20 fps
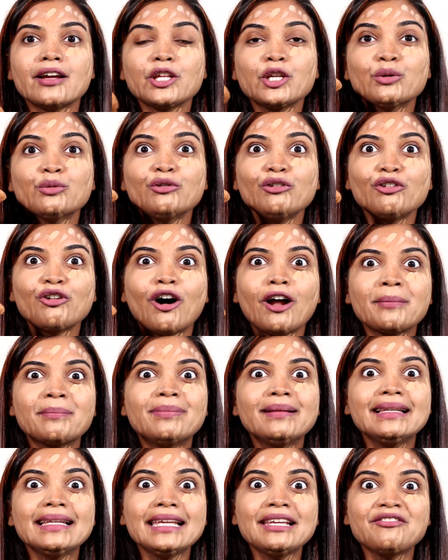You will
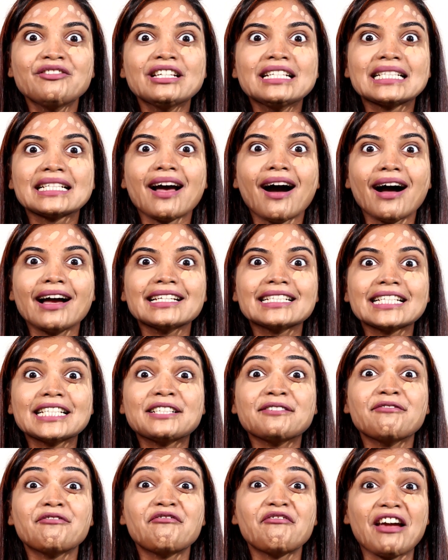not believe this, guys.
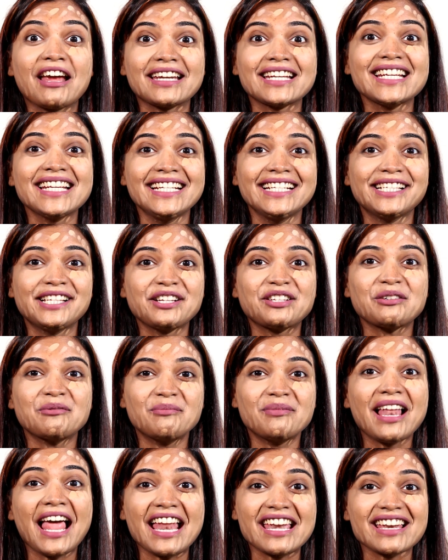It's very easy to
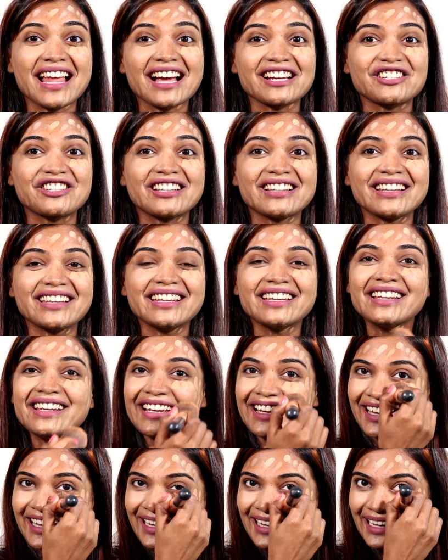blend
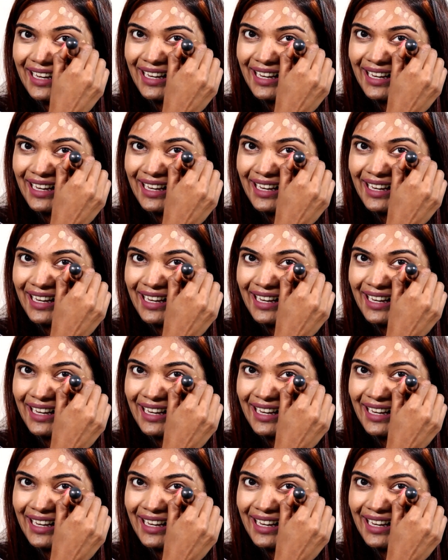actually.